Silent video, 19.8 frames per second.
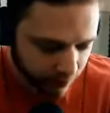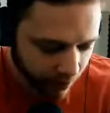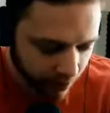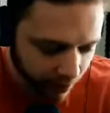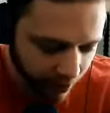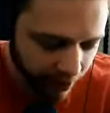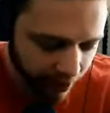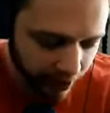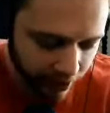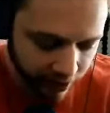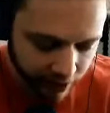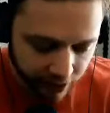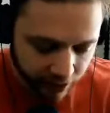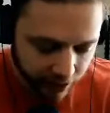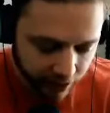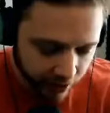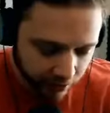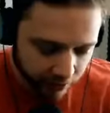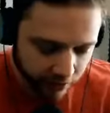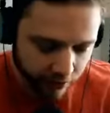uh,
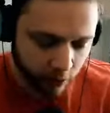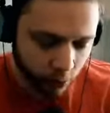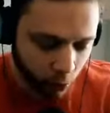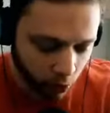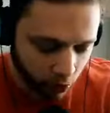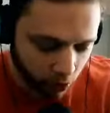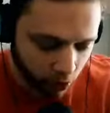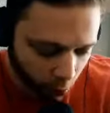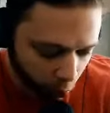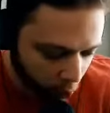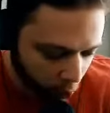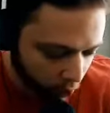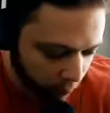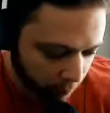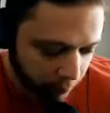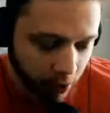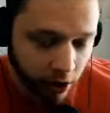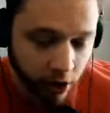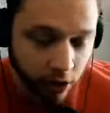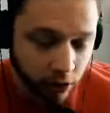that or or
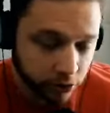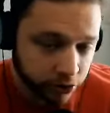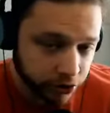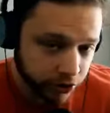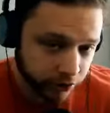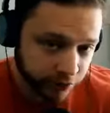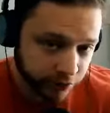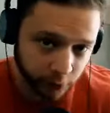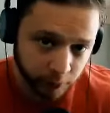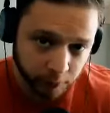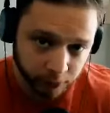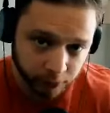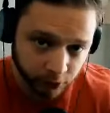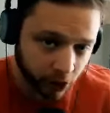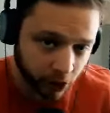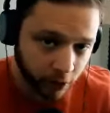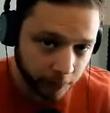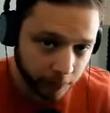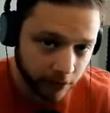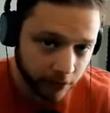posts for
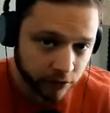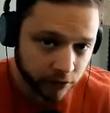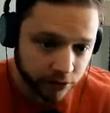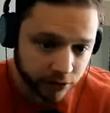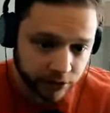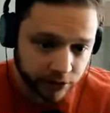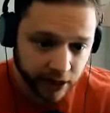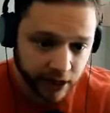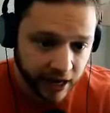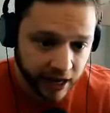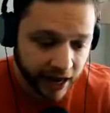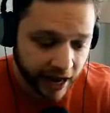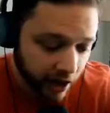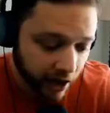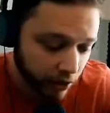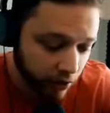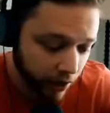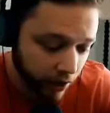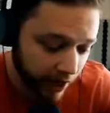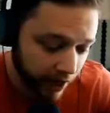blog posts
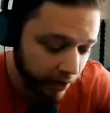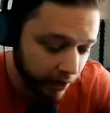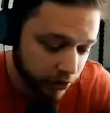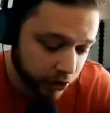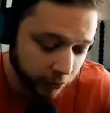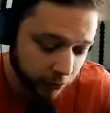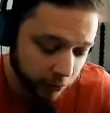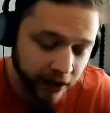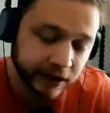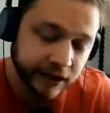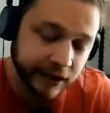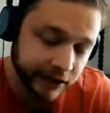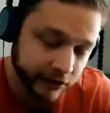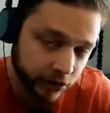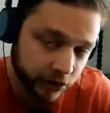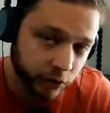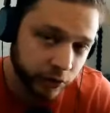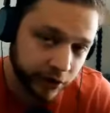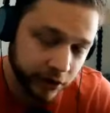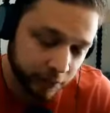how how is your podcast
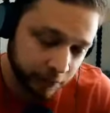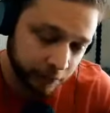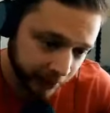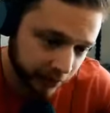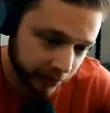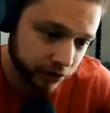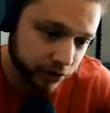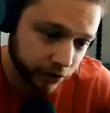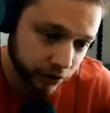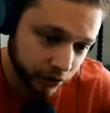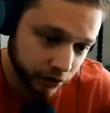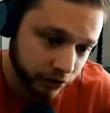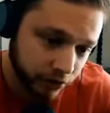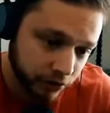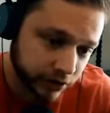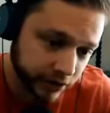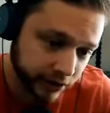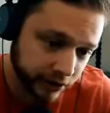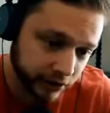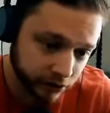doing compared to those
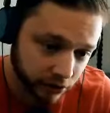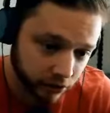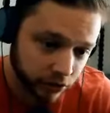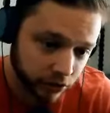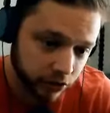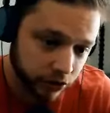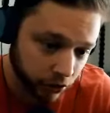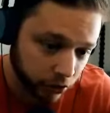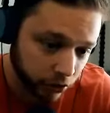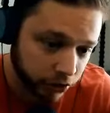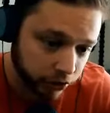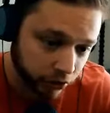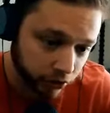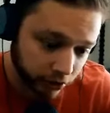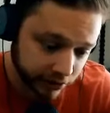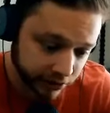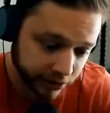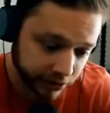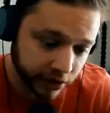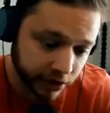things on social
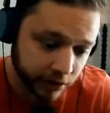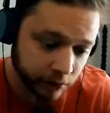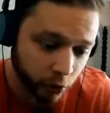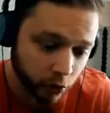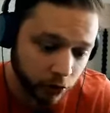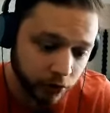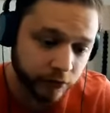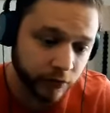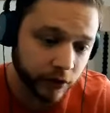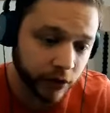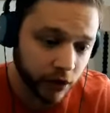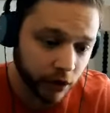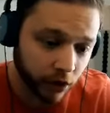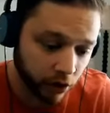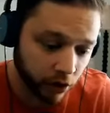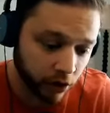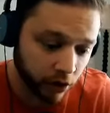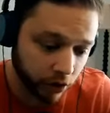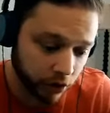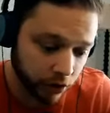is it getting more
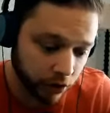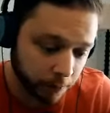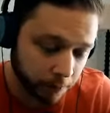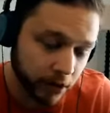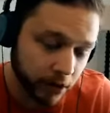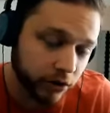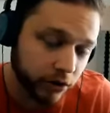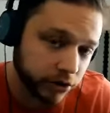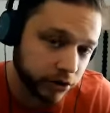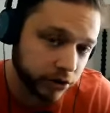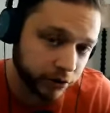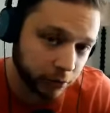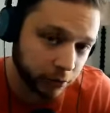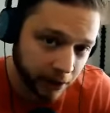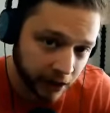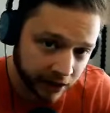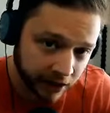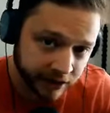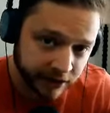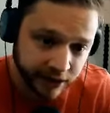are, are your posts of your
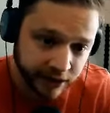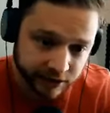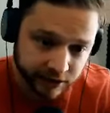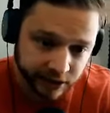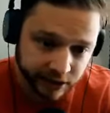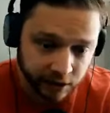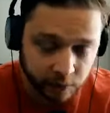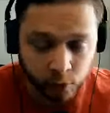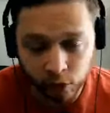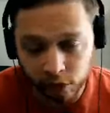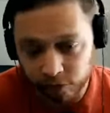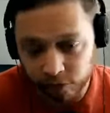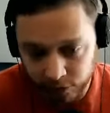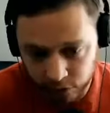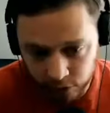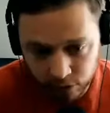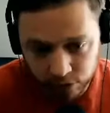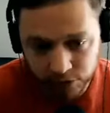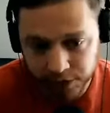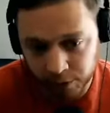podcast getting more
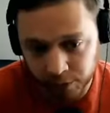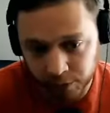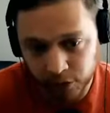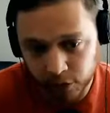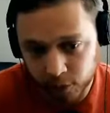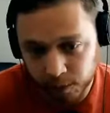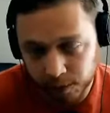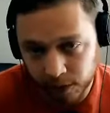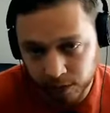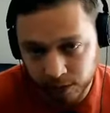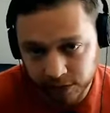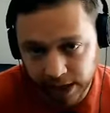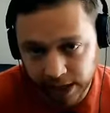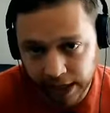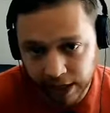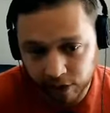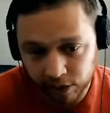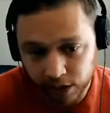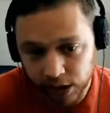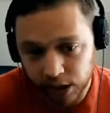views than when you post
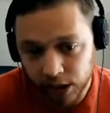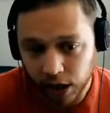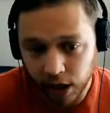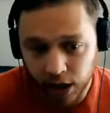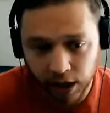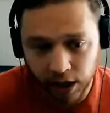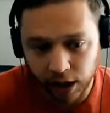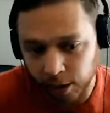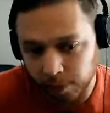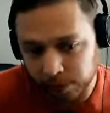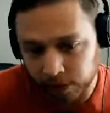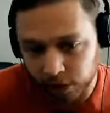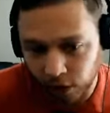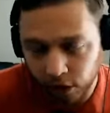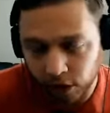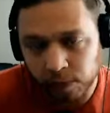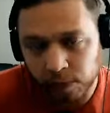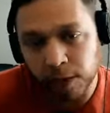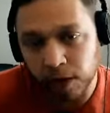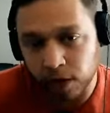out uh, a
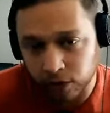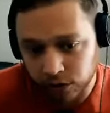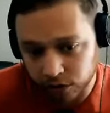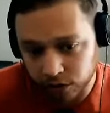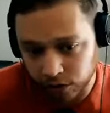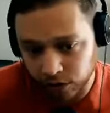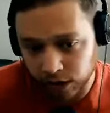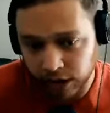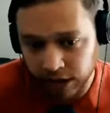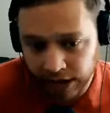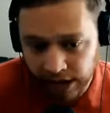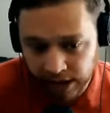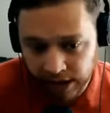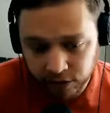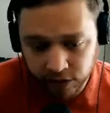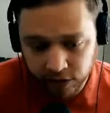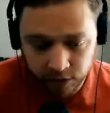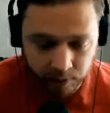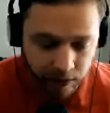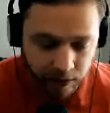blog post or an
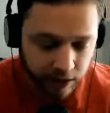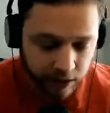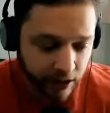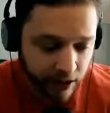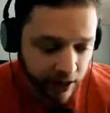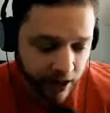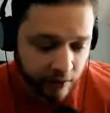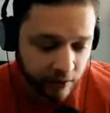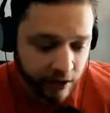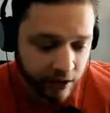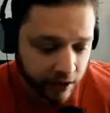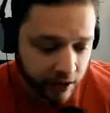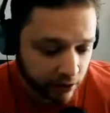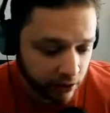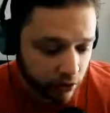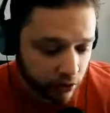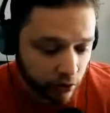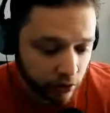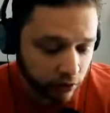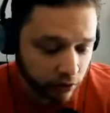announcement and then
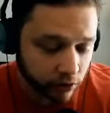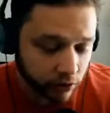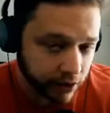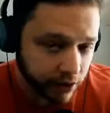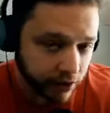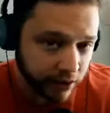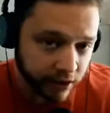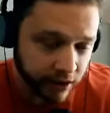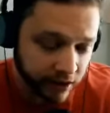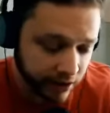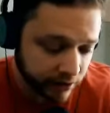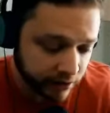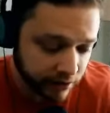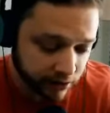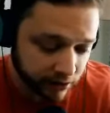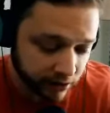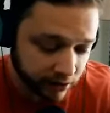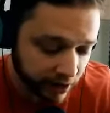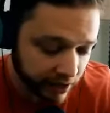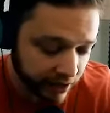you can look at things
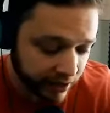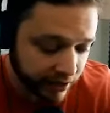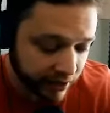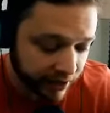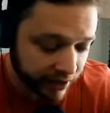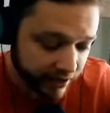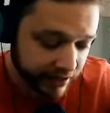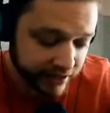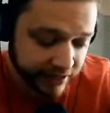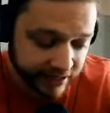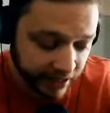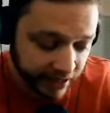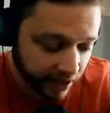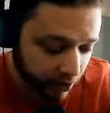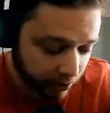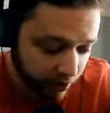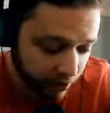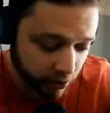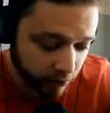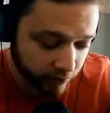like da-
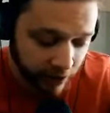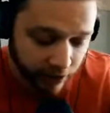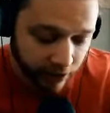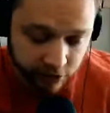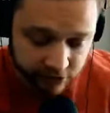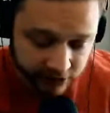okay you've got your